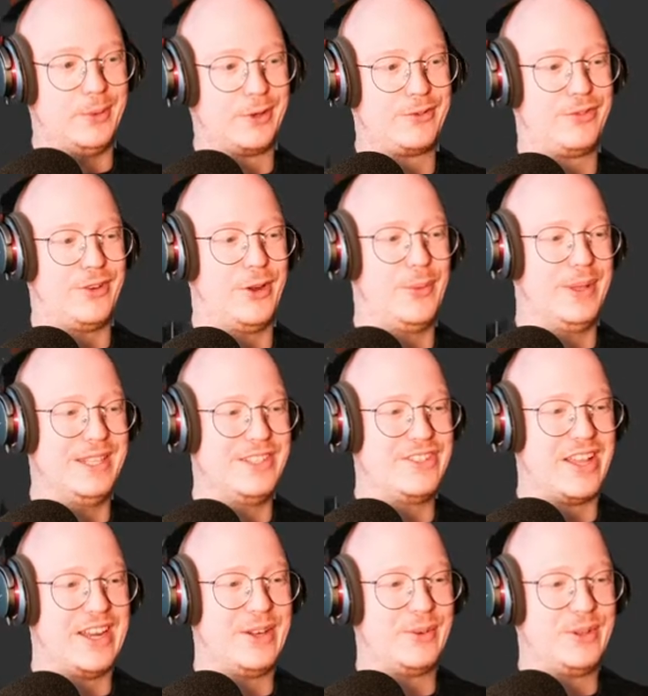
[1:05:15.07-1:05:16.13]
workflow in
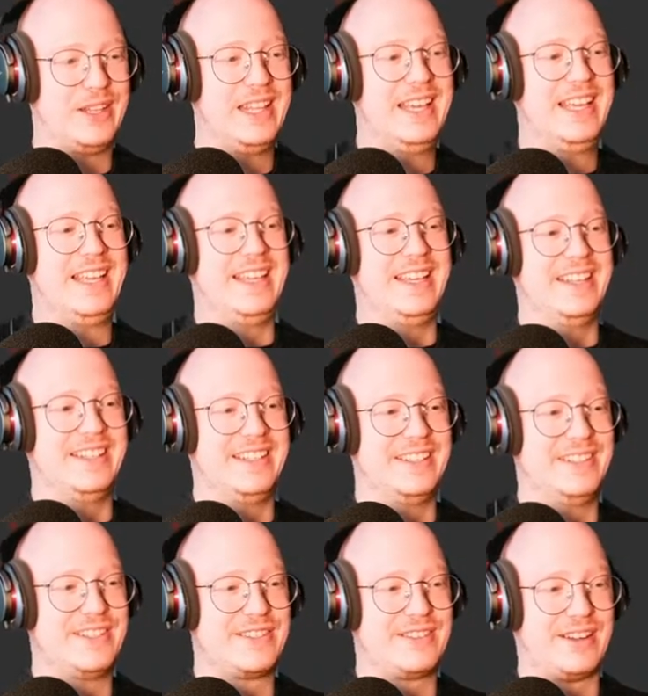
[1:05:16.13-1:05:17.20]
general in the
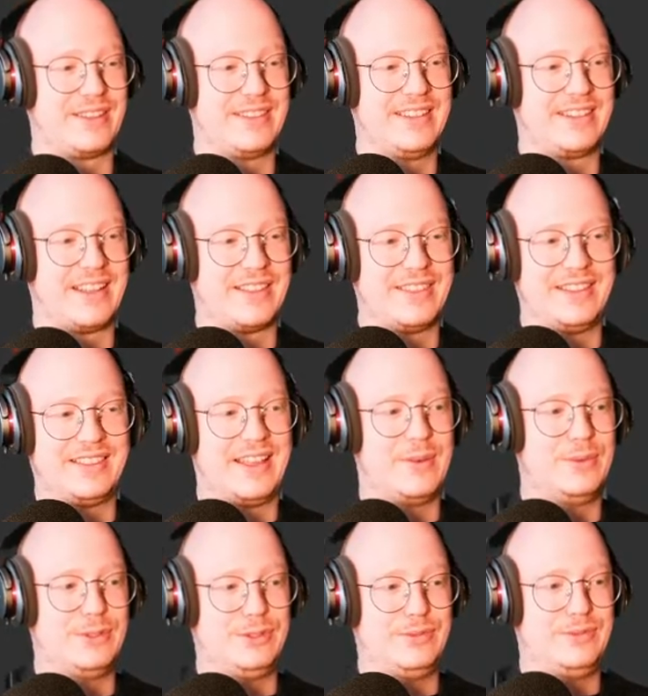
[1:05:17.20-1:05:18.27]
industry. I think I think
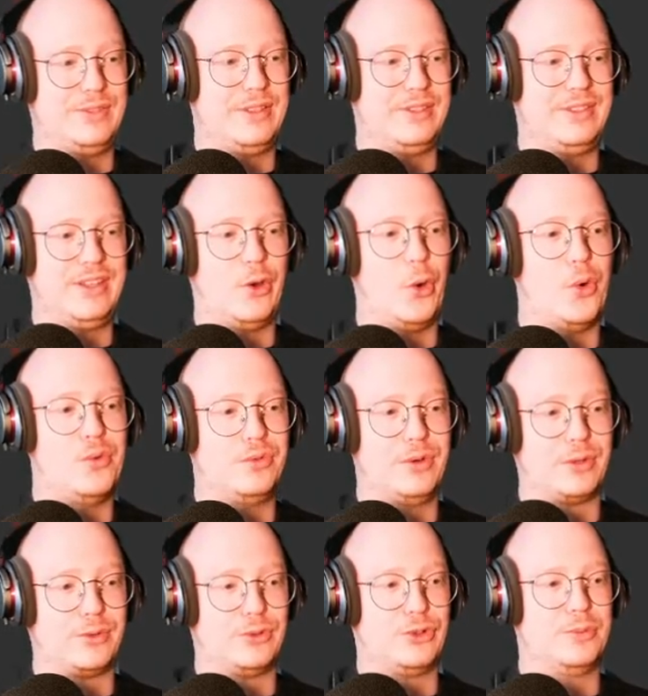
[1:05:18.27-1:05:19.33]
that would, the
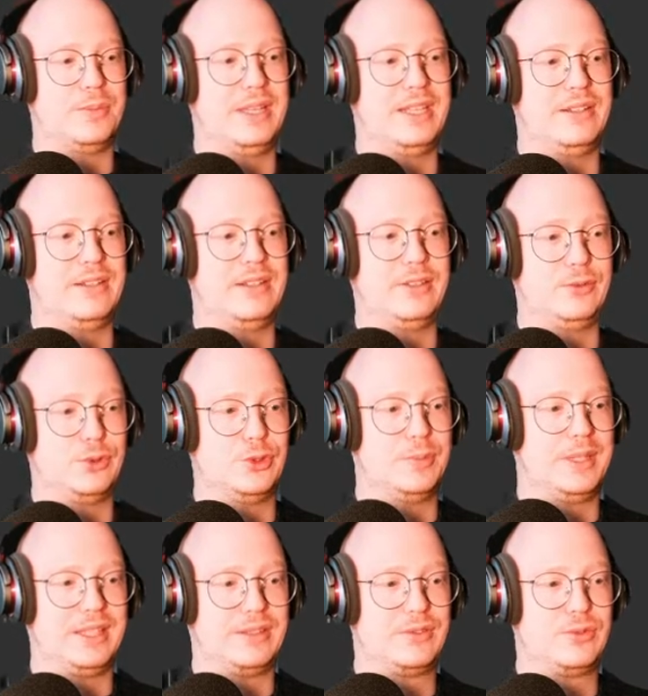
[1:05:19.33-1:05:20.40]
overall groom and the
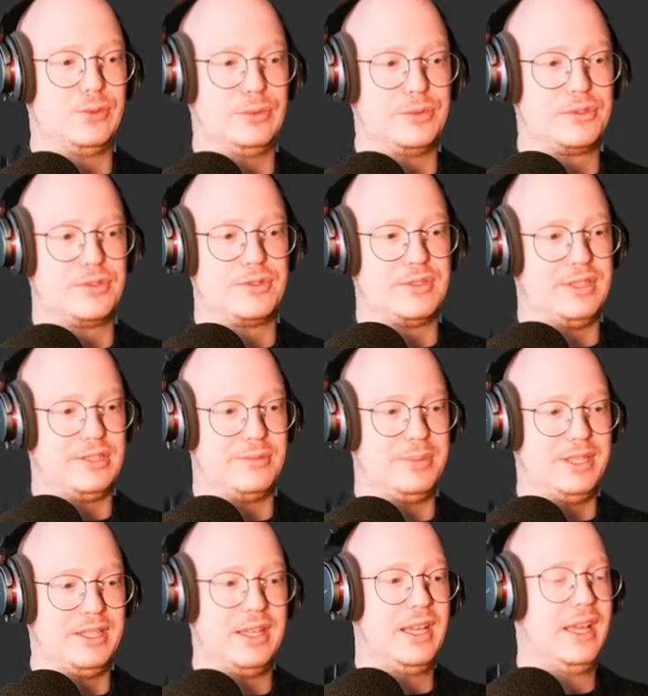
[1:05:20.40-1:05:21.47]
grooming tools just need to
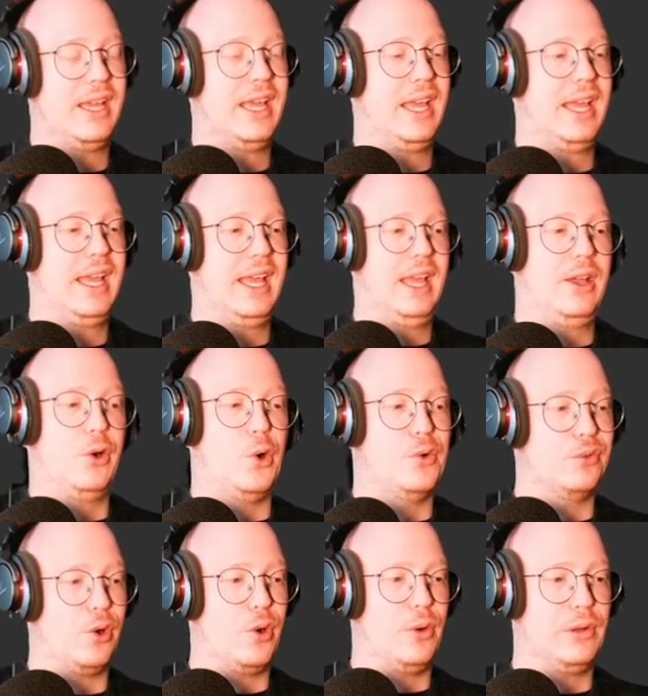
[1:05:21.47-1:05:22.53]
be
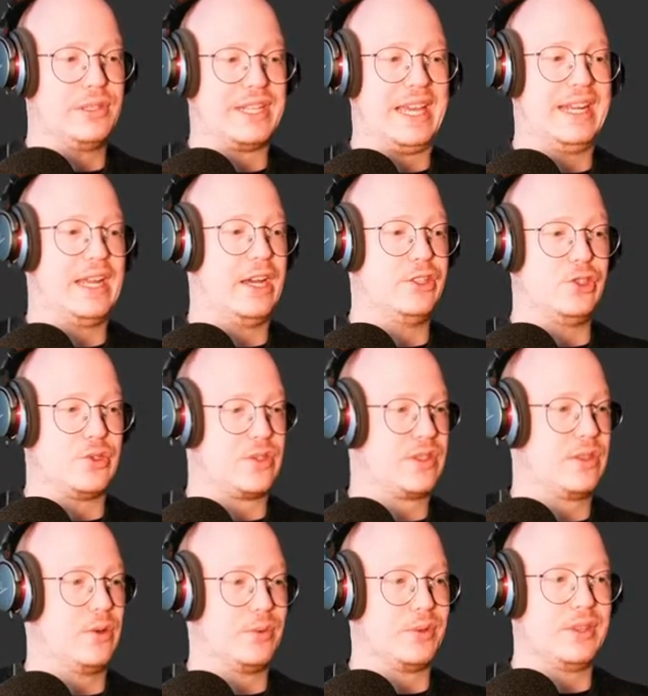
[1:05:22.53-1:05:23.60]
overhauled, and I
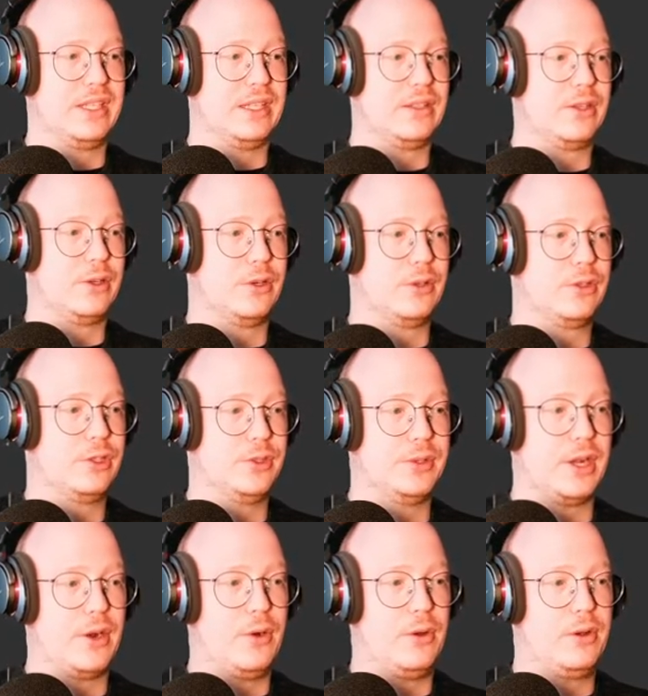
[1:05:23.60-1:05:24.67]
just don't think they're
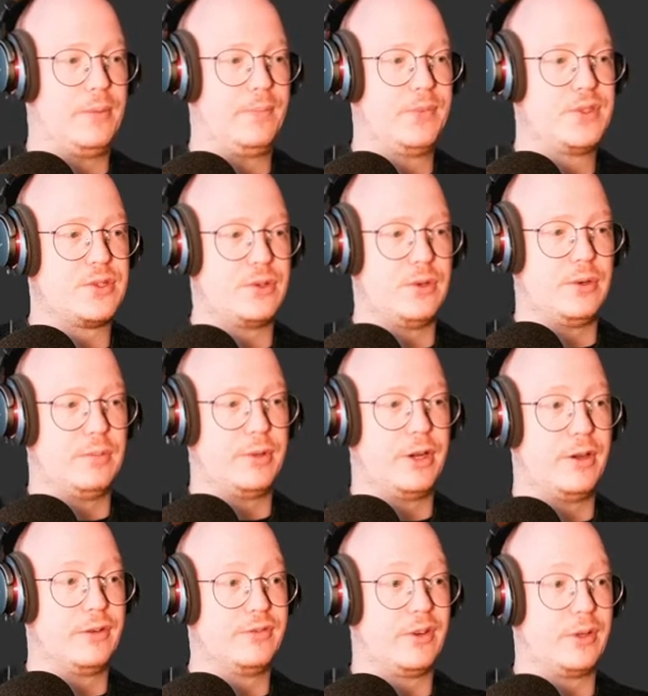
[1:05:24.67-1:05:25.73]
good at all. So, but
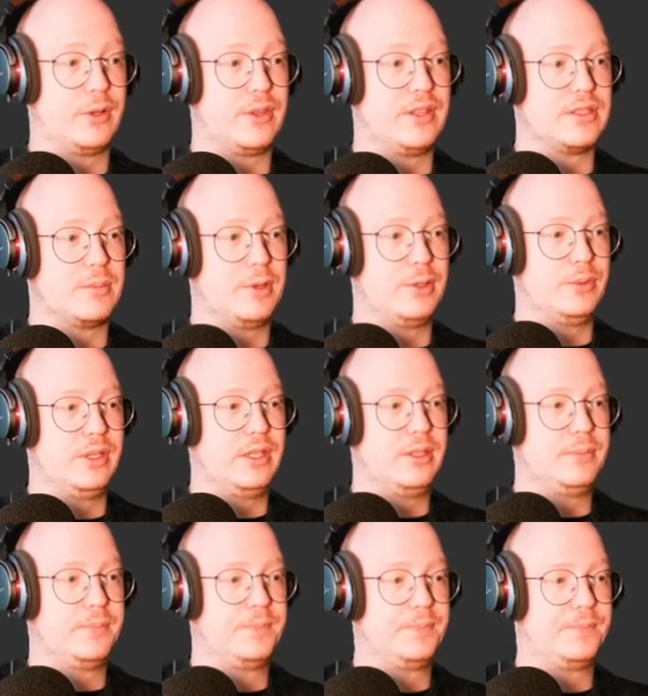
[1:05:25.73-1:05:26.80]
I heard very good things about Houdini.